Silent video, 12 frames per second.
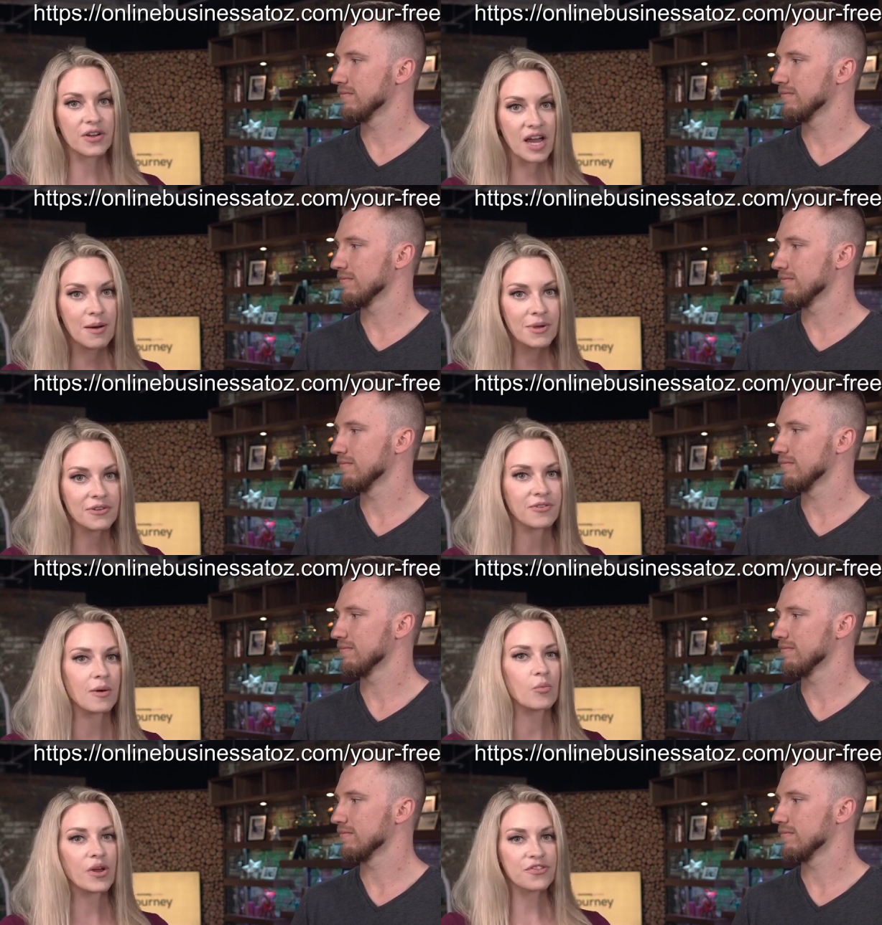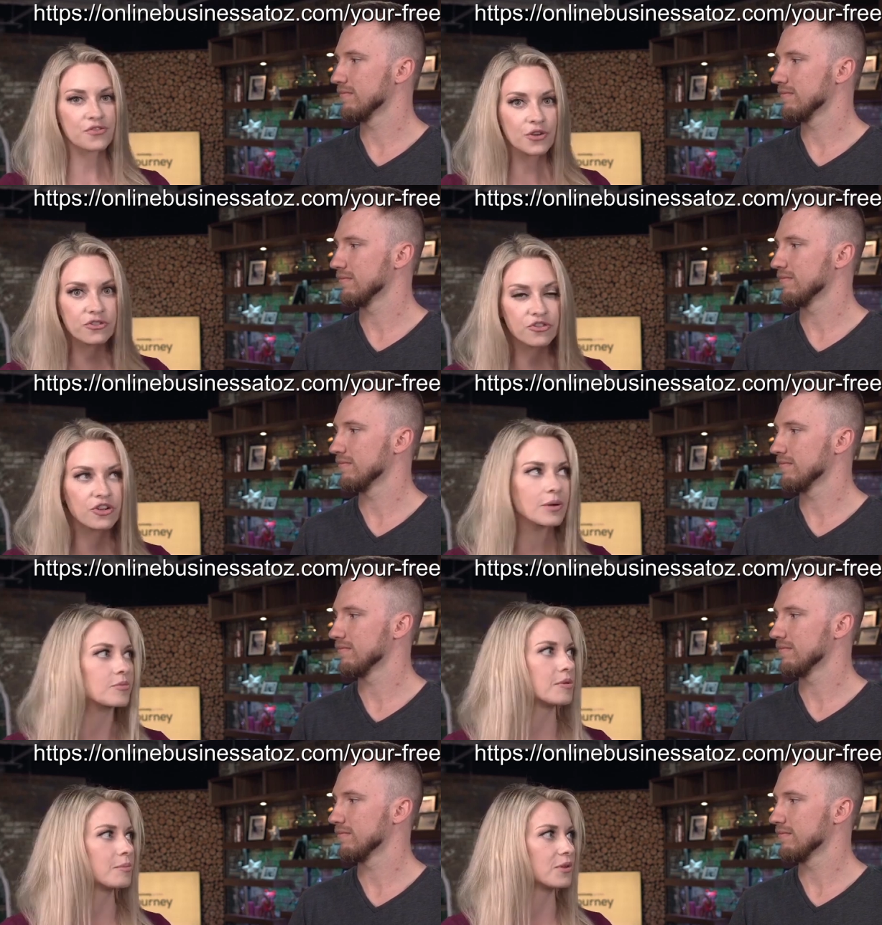Speaker 1: coming from, what search terms
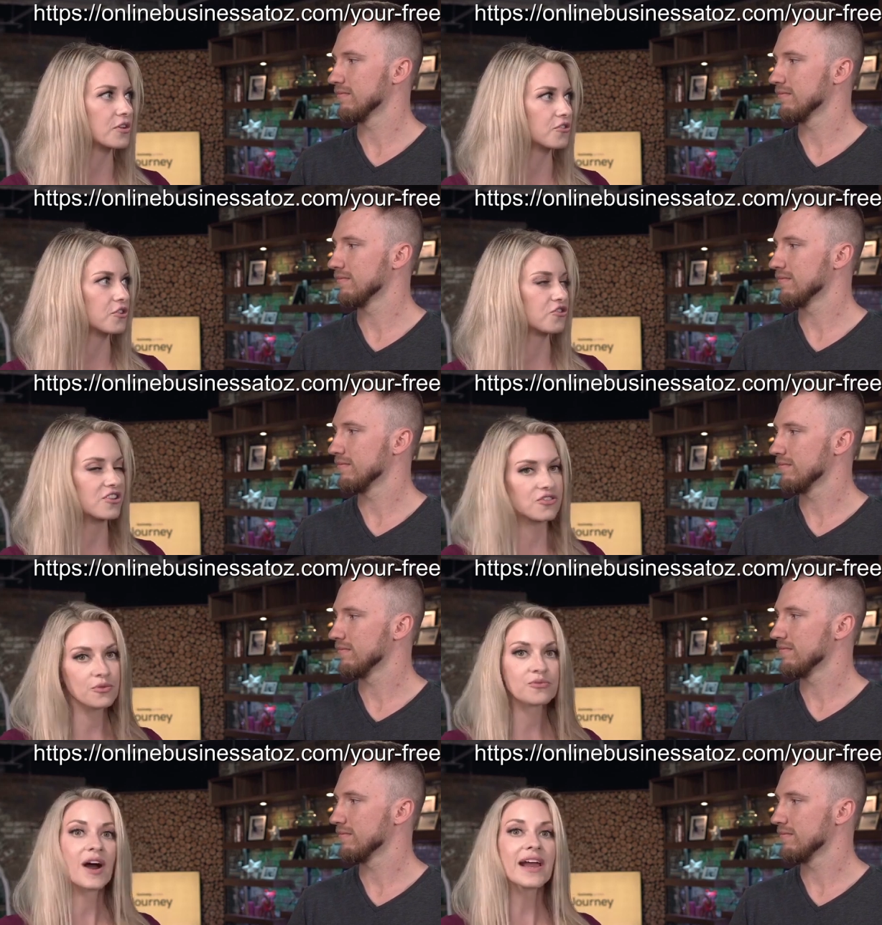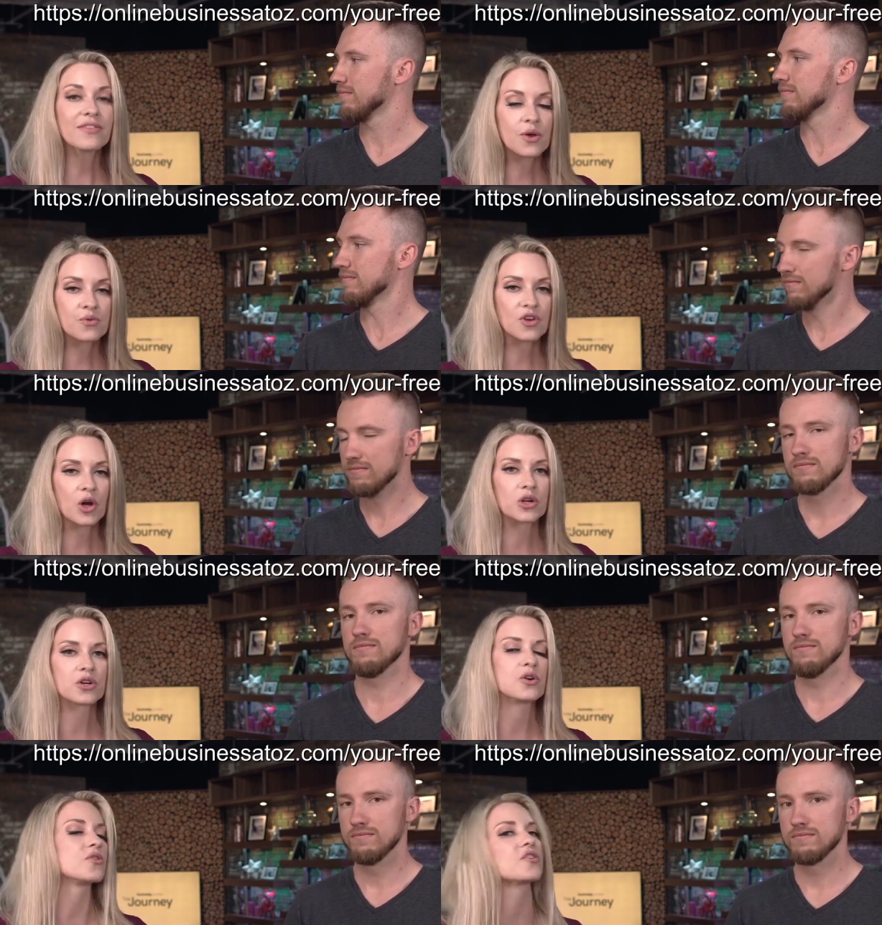people are searching to find those
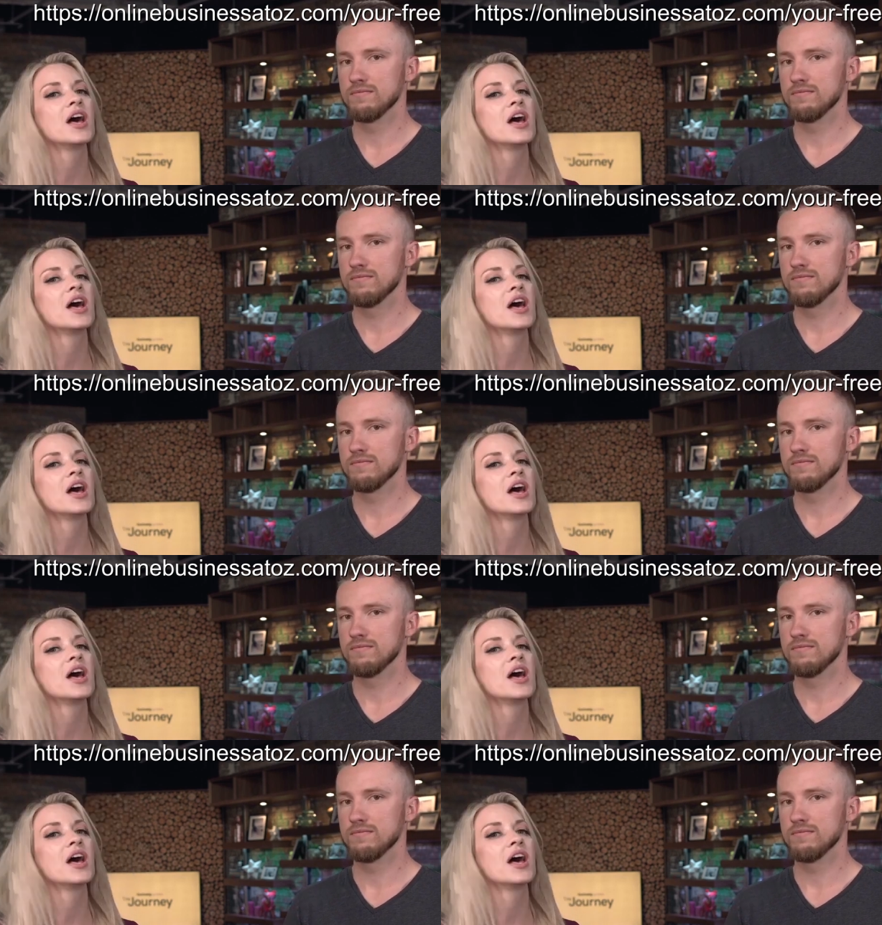articles.